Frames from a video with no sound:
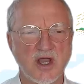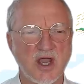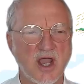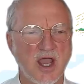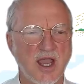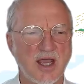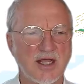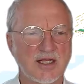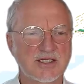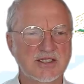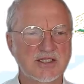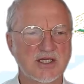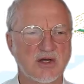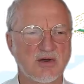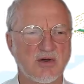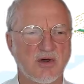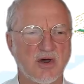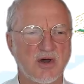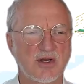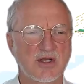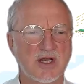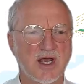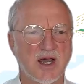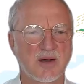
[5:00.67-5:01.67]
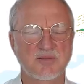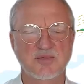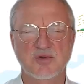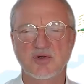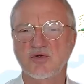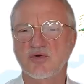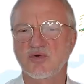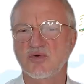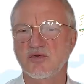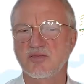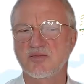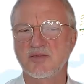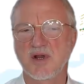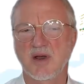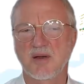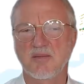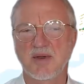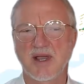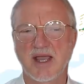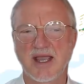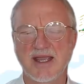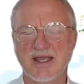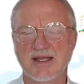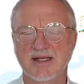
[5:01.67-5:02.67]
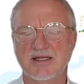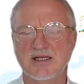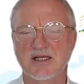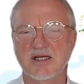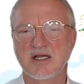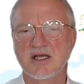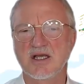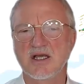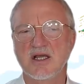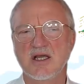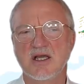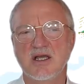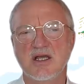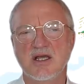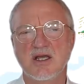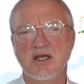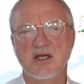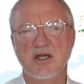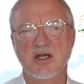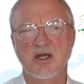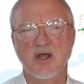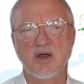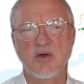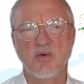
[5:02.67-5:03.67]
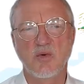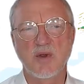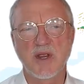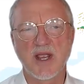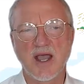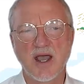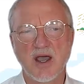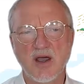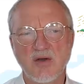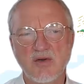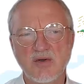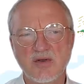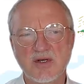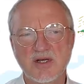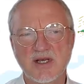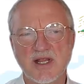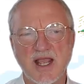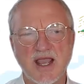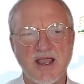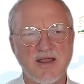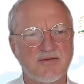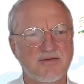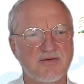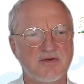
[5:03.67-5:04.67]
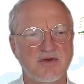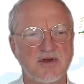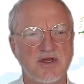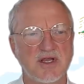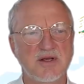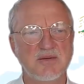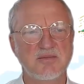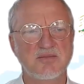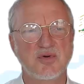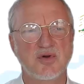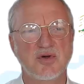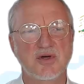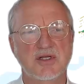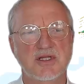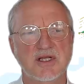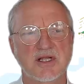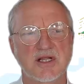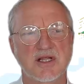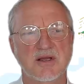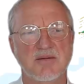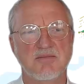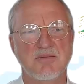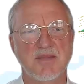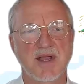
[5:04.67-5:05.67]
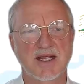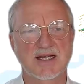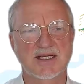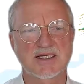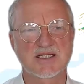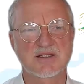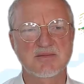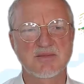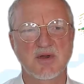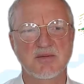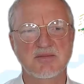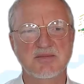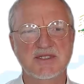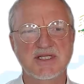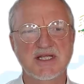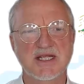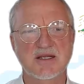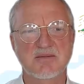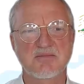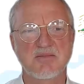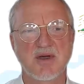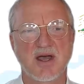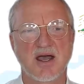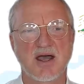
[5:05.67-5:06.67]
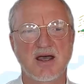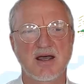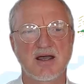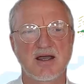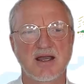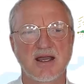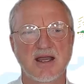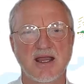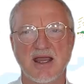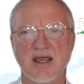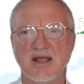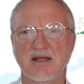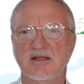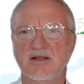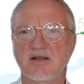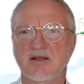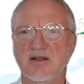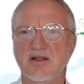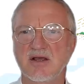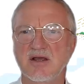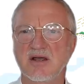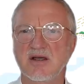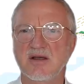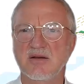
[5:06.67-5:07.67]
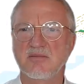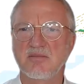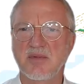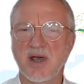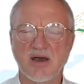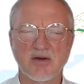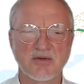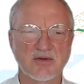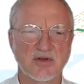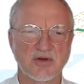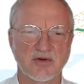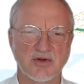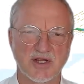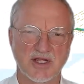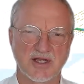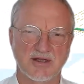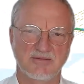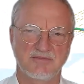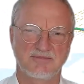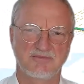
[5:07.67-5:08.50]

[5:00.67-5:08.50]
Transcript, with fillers: and so on up to group number 8. We only have to input the maximum sigma at the boundary.